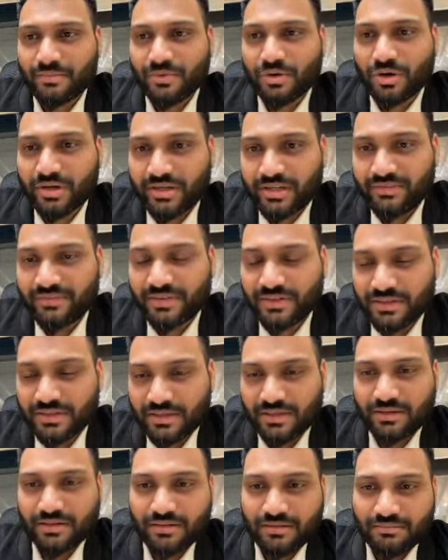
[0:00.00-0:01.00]
not
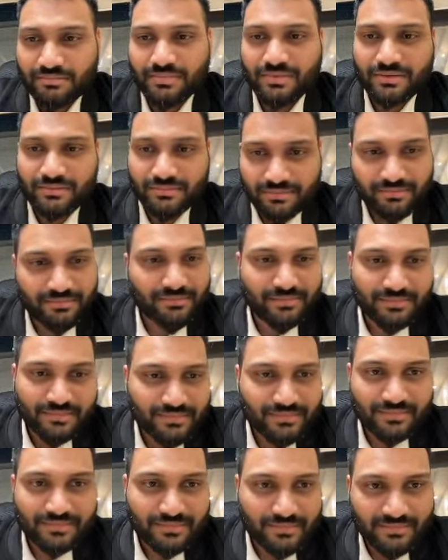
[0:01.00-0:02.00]
even
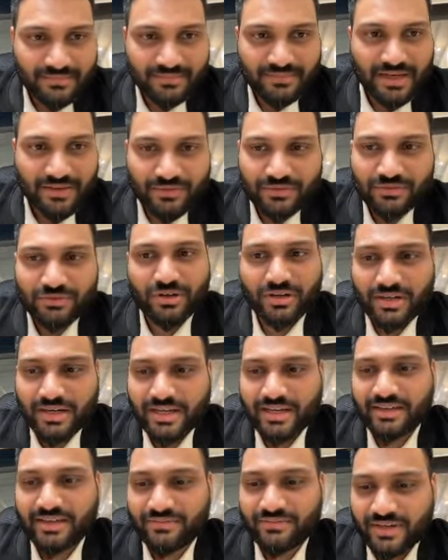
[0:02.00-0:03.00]
I was not
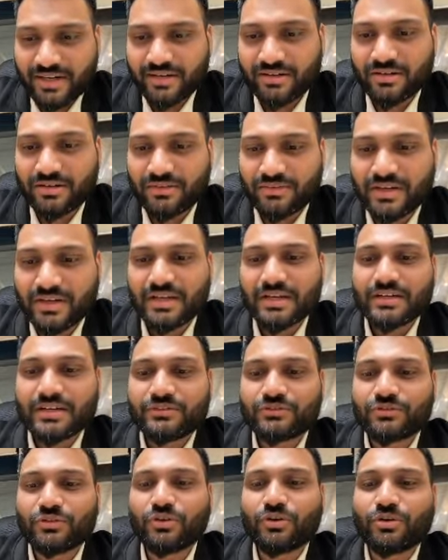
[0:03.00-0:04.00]
live kind of.
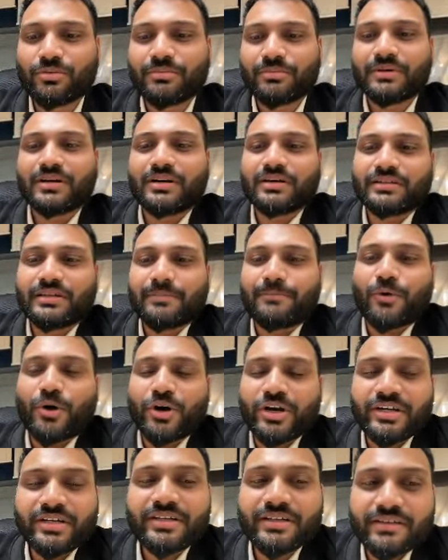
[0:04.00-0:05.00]
So the
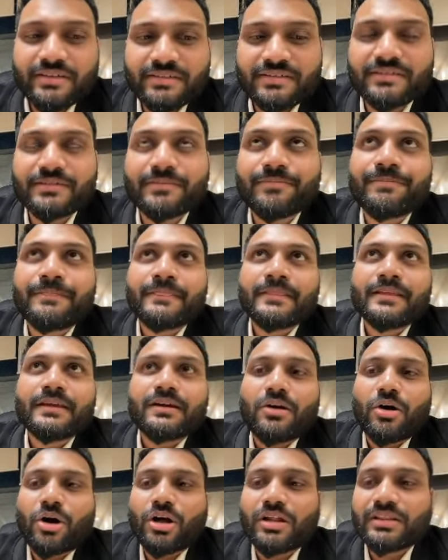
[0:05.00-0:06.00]
point is,
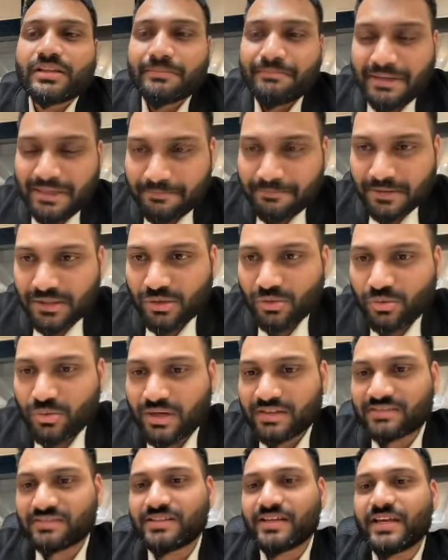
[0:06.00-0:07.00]
all the people who
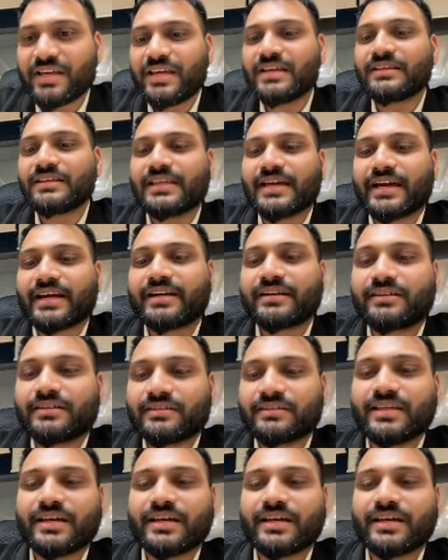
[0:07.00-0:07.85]
are saying that